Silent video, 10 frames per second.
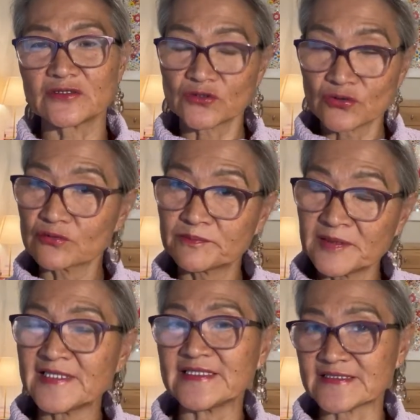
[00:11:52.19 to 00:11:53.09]
to
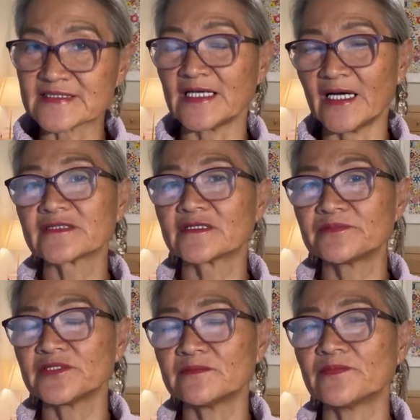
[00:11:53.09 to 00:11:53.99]
please other
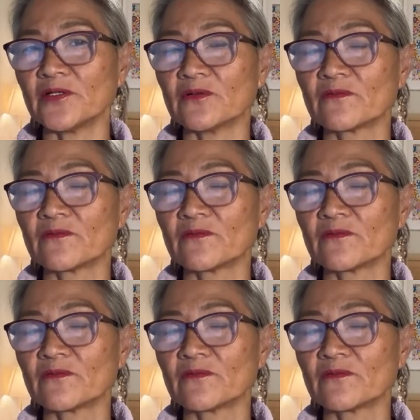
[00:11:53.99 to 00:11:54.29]
people.